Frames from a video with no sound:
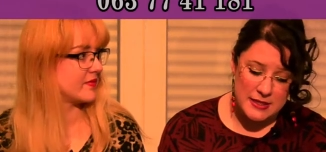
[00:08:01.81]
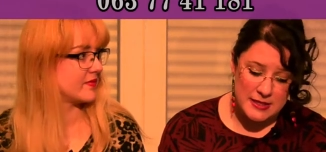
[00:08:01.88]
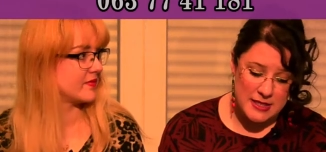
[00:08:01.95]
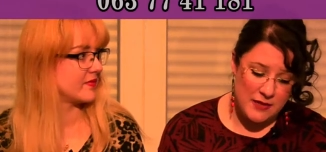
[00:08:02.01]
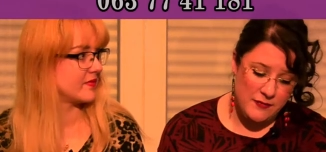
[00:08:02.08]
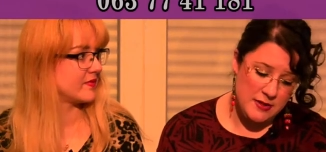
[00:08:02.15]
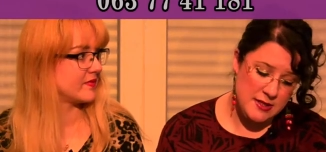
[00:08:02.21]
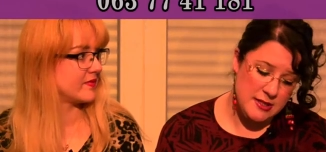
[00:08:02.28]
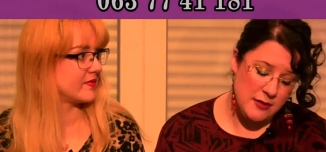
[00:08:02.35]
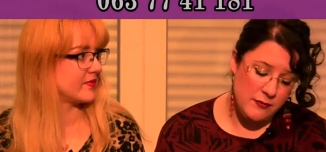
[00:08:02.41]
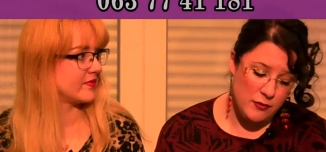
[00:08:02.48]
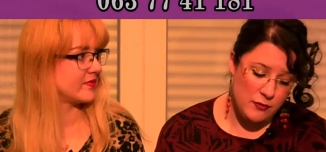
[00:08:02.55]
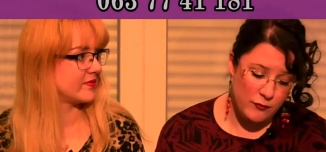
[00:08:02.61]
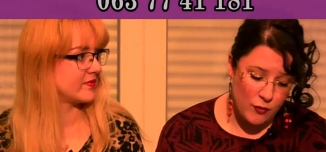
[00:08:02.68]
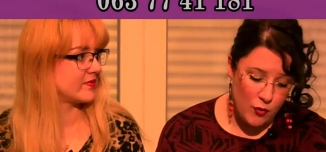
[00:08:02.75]

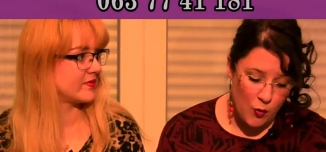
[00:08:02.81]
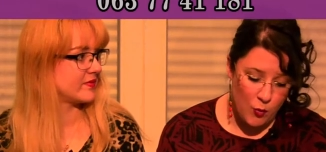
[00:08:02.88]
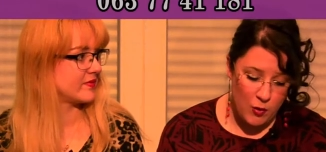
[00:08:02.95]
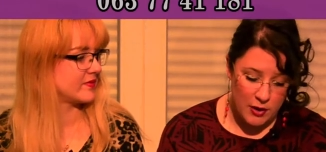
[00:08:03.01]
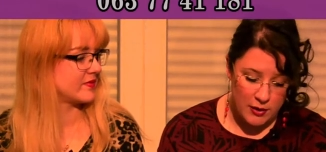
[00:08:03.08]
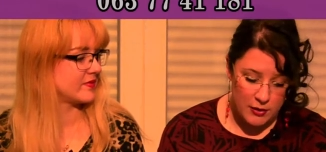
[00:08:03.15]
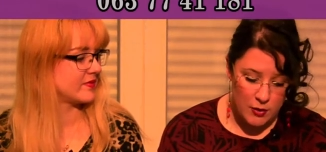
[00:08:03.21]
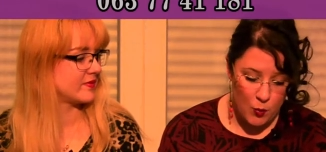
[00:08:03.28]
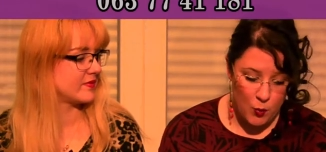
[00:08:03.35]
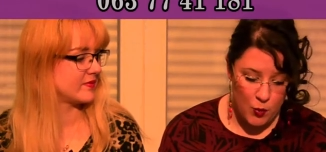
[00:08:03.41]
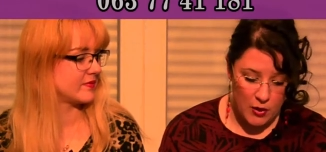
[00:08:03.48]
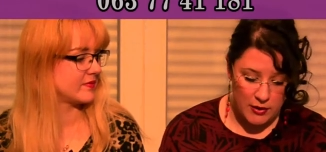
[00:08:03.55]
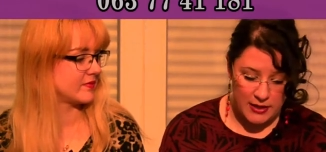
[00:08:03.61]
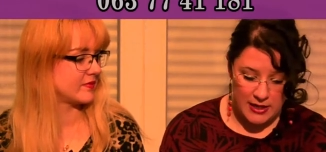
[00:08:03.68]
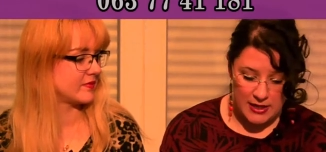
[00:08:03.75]
Speaker 1: 7741
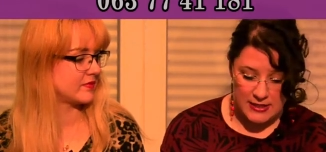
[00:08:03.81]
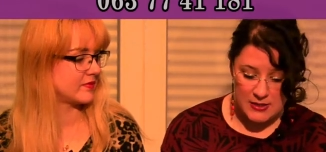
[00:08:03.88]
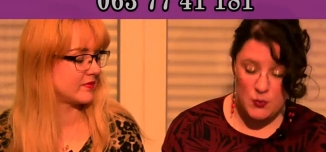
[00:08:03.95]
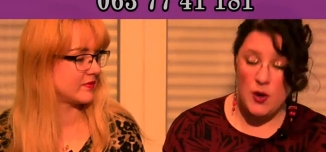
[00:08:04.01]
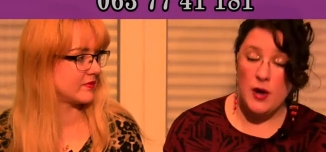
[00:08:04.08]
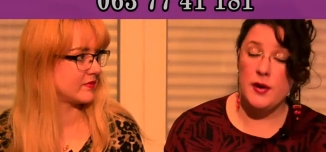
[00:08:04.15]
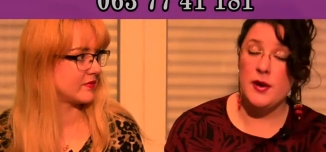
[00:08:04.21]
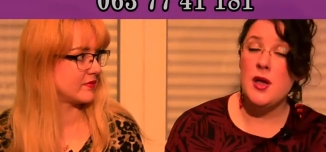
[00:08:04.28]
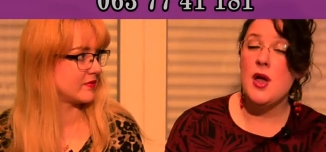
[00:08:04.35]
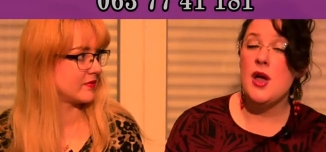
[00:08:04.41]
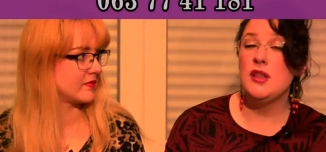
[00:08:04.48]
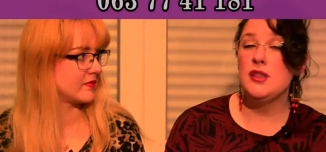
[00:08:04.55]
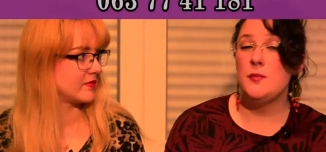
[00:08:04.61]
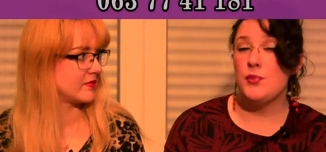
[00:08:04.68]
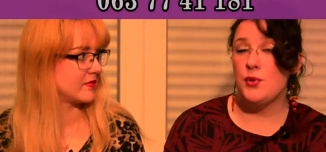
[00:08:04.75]
181.
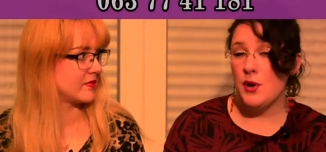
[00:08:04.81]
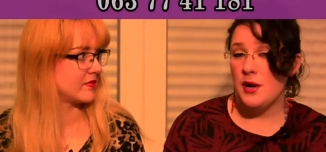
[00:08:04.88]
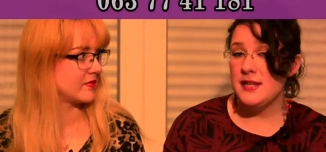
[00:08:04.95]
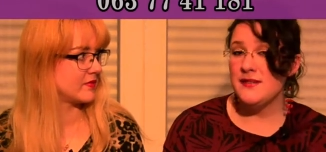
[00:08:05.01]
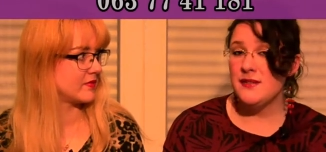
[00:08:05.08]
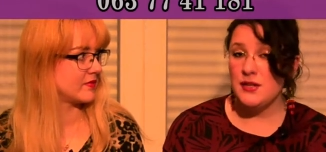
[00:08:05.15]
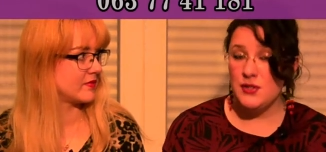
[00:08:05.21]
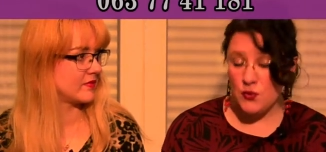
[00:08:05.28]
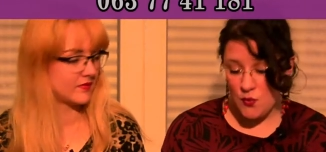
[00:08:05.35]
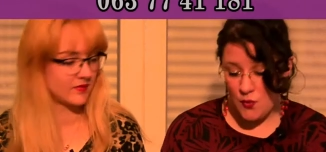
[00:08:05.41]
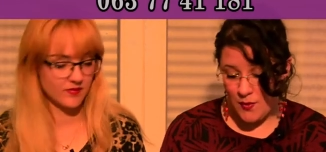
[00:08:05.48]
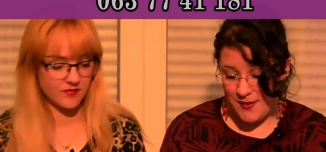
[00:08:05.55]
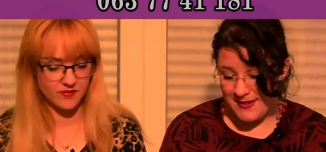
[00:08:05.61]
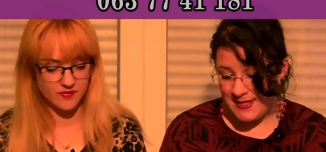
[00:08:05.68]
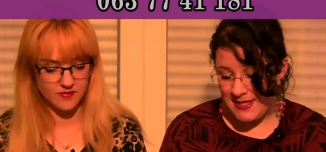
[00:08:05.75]
The price of the
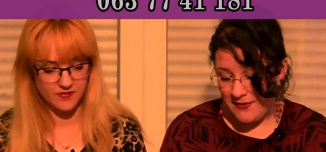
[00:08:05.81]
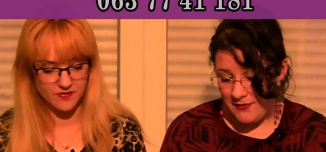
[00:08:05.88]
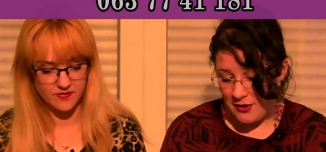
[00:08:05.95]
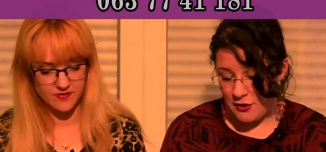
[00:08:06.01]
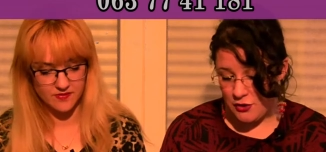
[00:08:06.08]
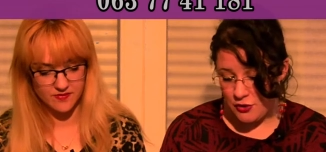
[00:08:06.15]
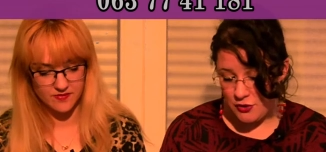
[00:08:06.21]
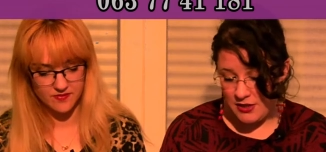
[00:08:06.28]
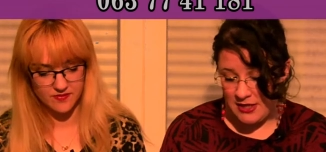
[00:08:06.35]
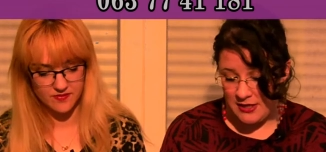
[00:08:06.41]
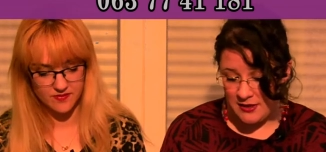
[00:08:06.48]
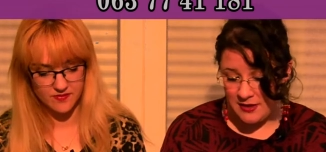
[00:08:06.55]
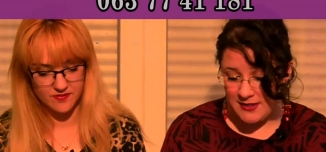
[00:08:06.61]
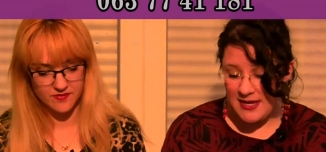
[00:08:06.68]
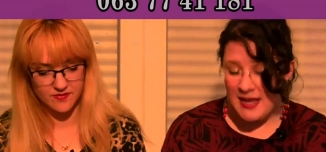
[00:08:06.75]
tour is 700
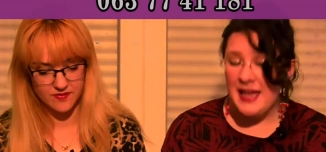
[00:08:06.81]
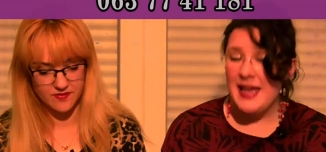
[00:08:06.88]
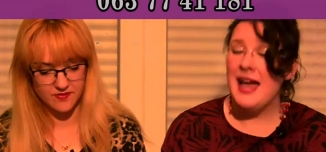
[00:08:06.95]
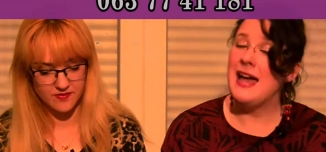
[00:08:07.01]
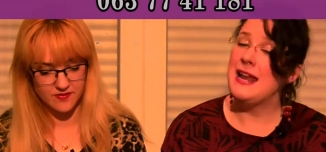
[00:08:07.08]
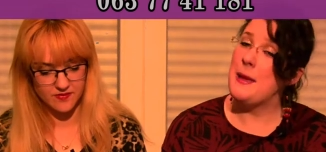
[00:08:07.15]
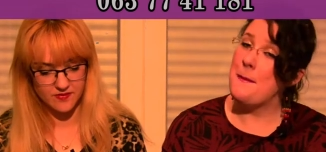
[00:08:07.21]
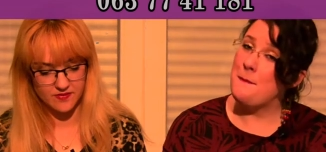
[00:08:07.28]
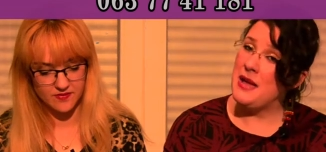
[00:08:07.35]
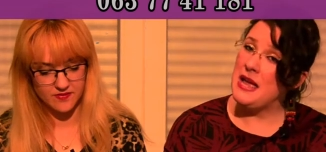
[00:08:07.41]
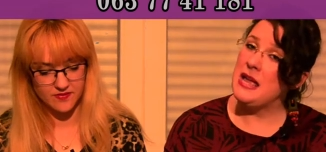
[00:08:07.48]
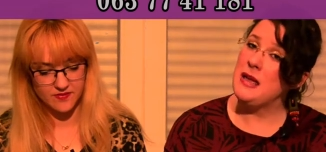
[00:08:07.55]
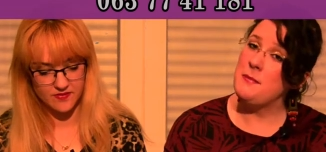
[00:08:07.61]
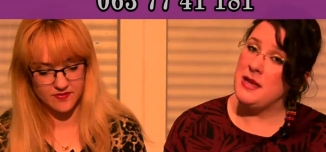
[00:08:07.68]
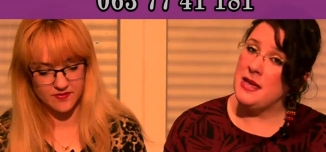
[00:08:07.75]
dinars and it
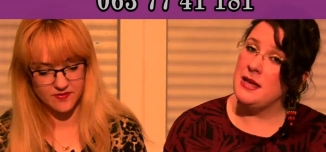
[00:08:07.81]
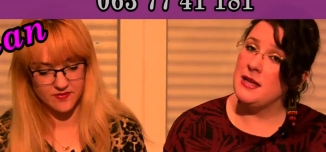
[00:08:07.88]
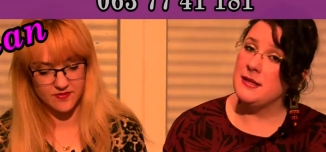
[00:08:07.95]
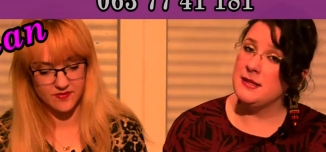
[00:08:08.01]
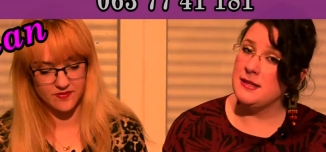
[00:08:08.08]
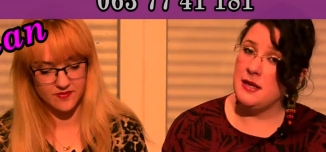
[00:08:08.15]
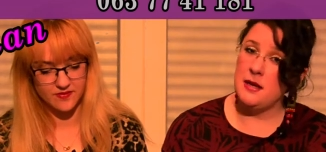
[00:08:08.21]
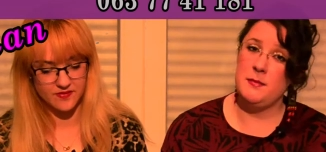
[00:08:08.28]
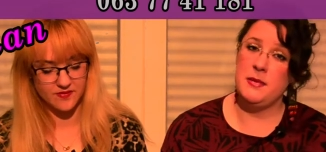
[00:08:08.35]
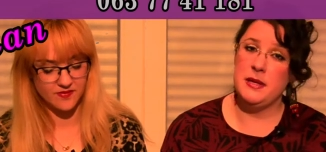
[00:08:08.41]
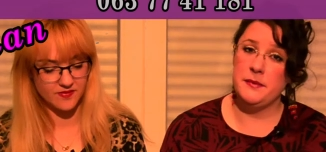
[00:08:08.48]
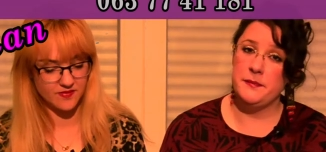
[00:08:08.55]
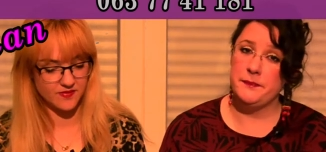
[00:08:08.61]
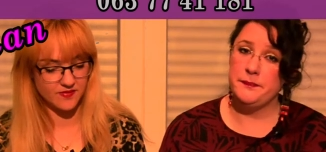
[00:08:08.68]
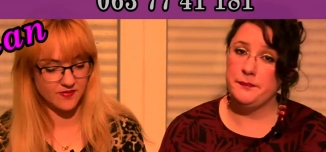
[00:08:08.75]
may be in
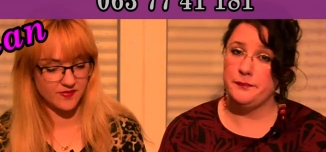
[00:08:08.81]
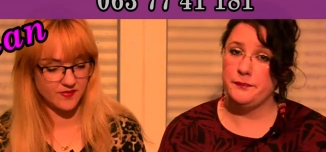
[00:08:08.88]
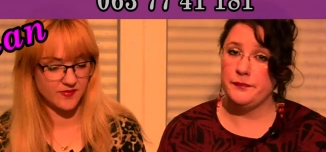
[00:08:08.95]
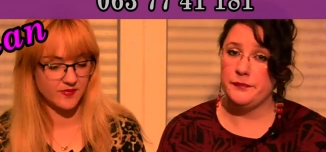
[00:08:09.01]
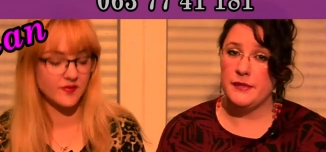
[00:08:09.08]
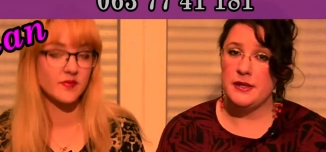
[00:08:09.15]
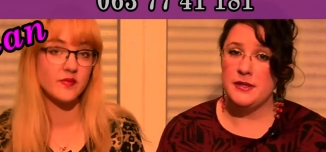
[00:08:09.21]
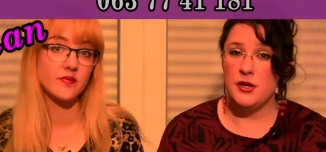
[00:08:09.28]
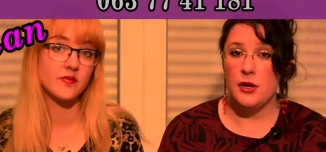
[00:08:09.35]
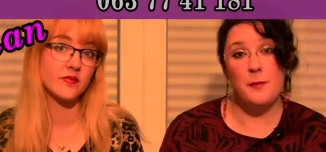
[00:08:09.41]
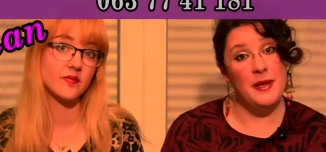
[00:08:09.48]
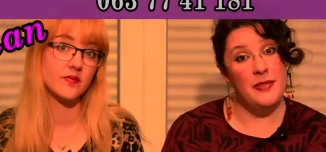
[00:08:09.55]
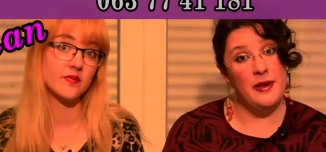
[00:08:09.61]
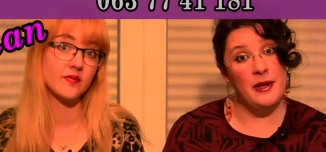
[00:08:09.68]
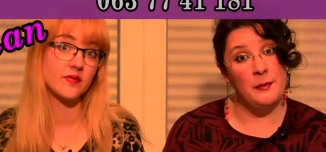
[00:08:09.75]
Serbian, so
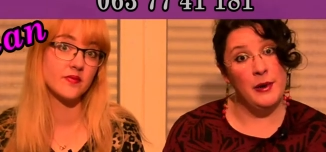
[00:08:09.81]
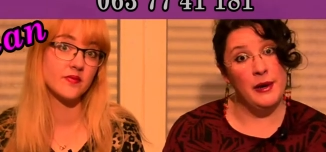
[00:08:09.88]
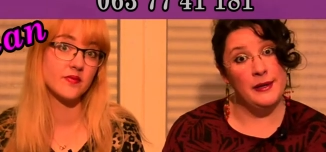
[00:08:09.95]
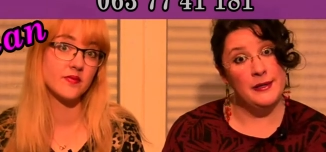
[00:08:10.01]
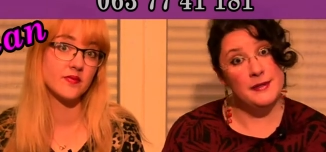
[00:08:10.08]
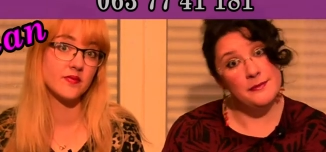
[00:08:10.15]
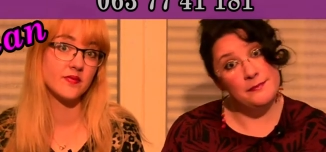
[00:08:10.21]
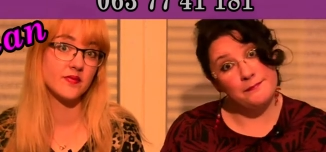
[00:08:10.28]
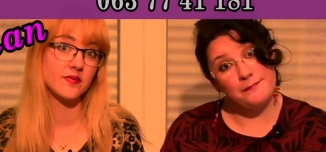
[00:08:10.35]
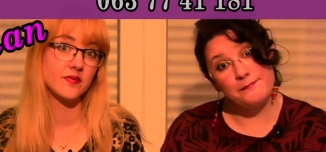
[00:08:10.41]
bear that in mind.